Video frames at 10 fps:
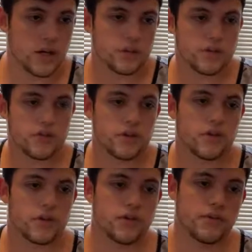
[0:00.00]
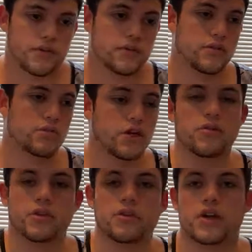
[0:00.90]
MS43 with the M52 block
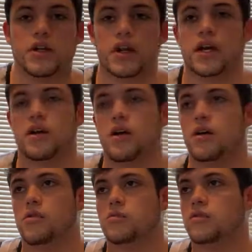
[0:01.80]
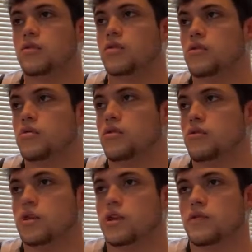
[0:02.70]
works fine, yeah. So you
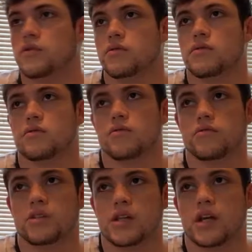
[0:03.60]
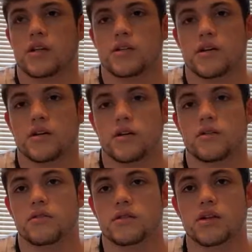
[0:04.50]
can even retain
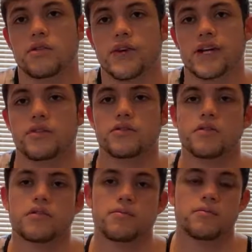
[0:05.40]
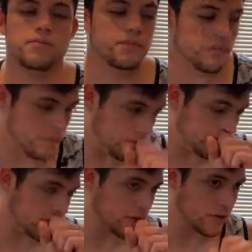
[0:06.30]
the single vanos.
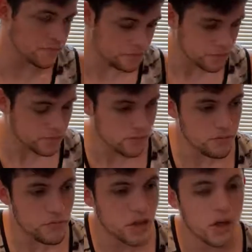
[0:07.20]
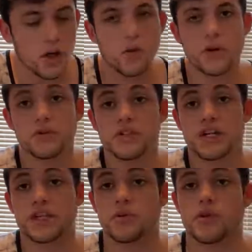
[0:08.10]
Sorry. What he was
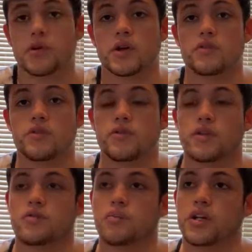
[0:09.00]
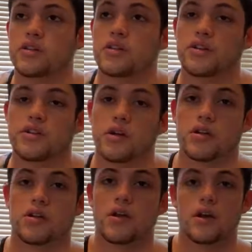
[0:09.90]
saying that we were gonna do is basically you
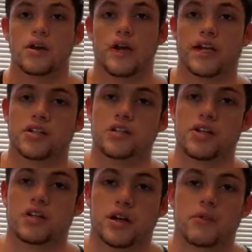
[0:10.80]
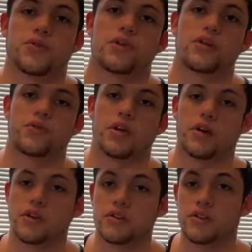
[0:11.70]
can actually take the MS43
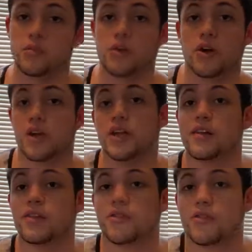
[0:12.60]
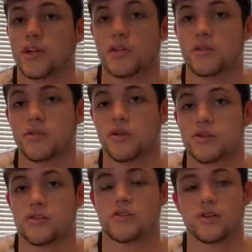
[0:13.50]
harness and plug it into like the
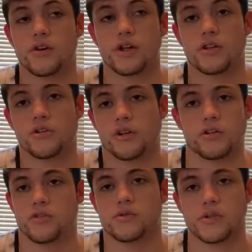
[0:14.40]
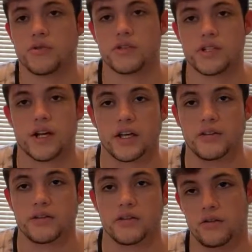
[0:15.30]
solenoid, and you can control it through the stock
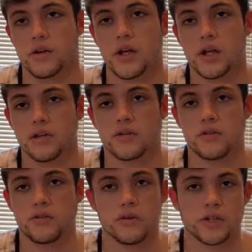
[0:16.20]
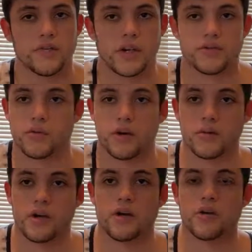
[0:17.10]
ECU, so you don't even have to worry
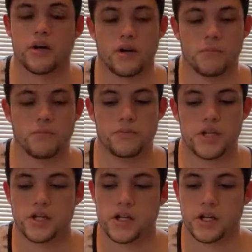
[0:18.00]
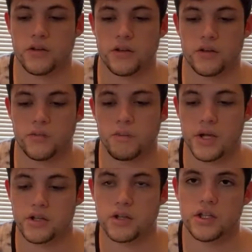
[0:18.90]
about changing anything
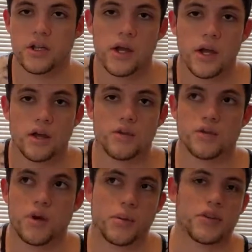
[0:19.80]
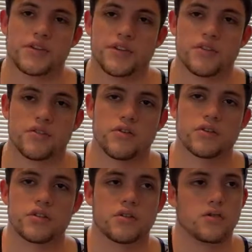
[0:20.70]
majorly. You swap all the sensors over,
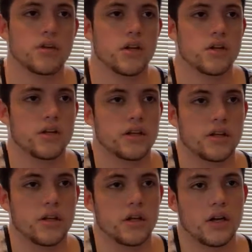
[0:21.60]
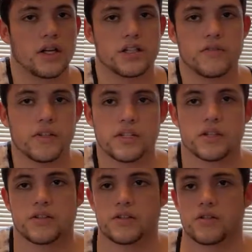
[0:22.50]
so like the ICV
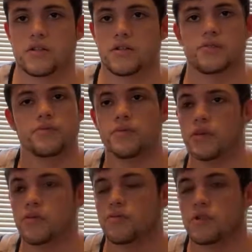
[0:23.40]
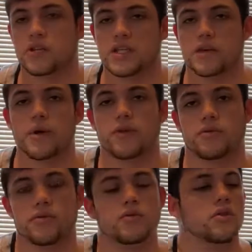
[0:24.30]
sensor, you know, the intake
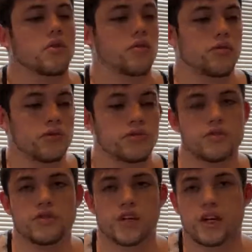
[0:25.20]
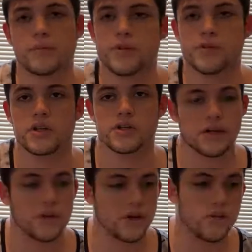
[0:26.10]
manifold will go over. Use like an M50
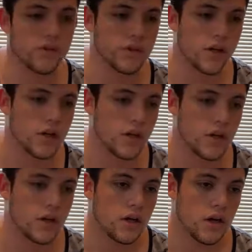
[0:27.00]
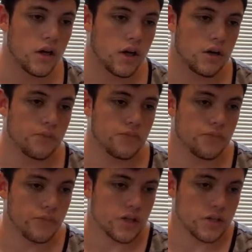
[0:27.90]
intake manifold.
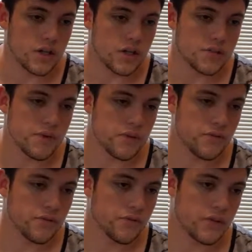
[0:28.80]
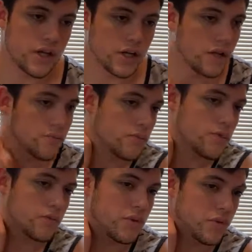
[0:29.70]
Exhaust manifold for non-M? What
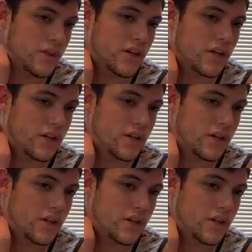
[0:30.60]
do you mean by that?